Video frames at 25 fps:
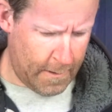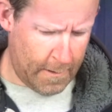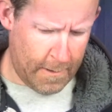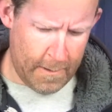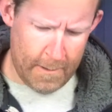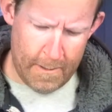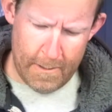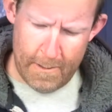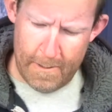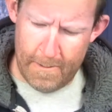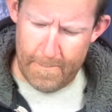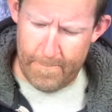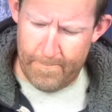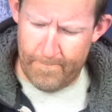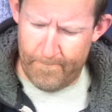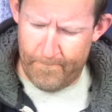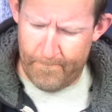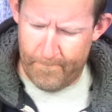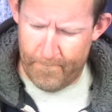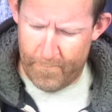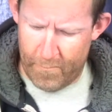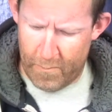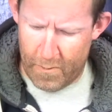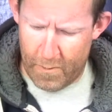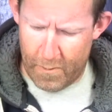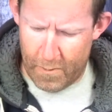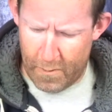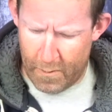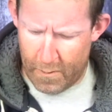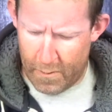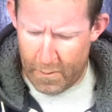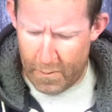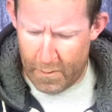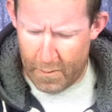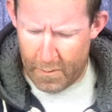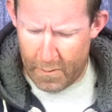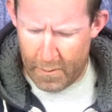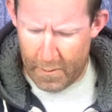
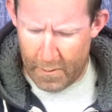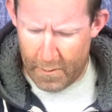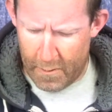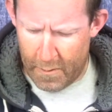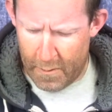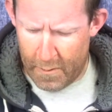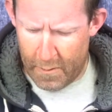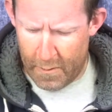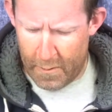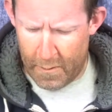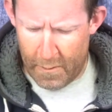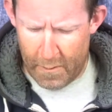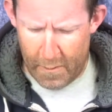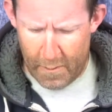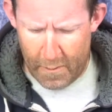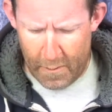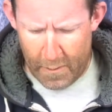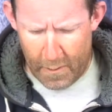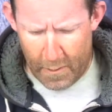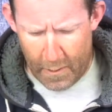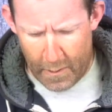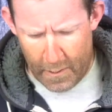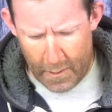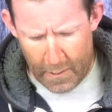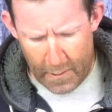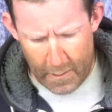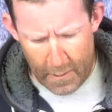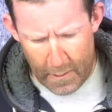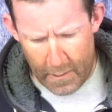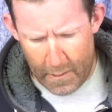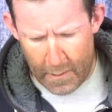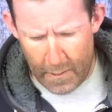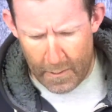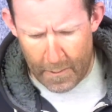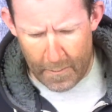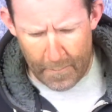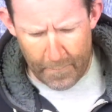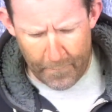
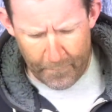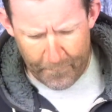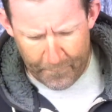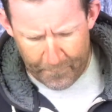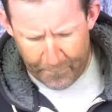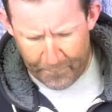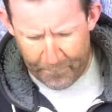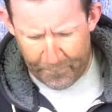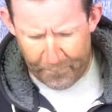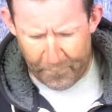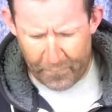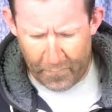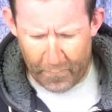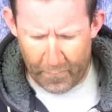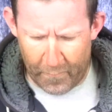Nobody speaks.